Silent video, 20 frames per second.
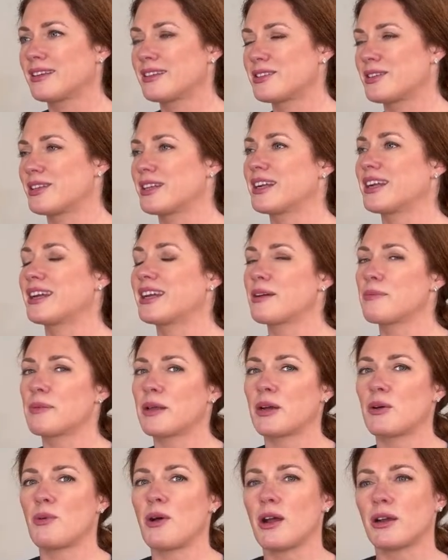So then I kept
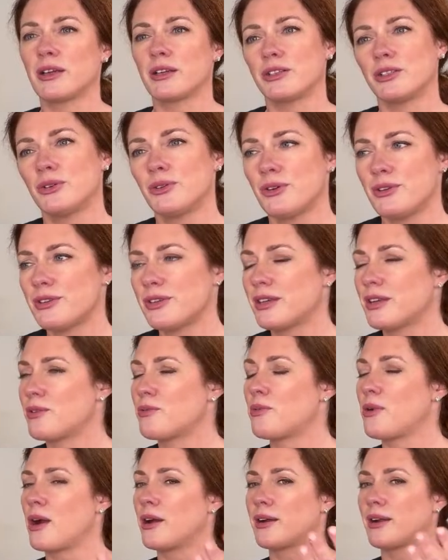like walking towards it and
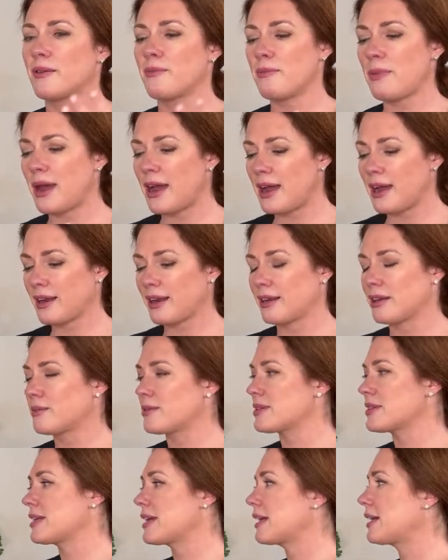walking back, and it
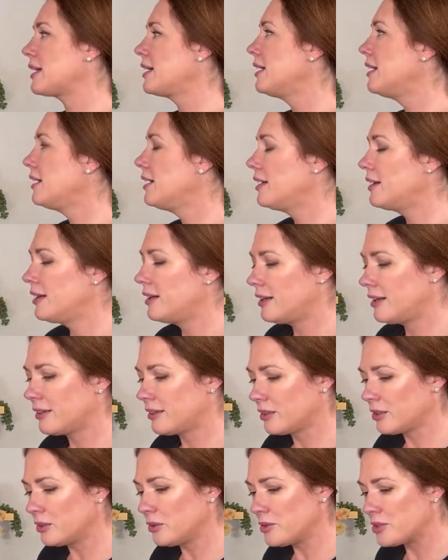was like an
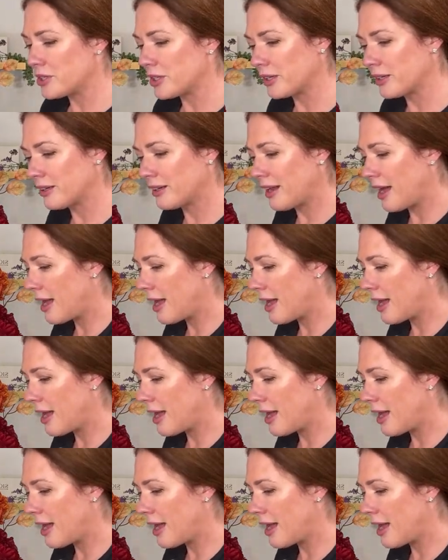illusion.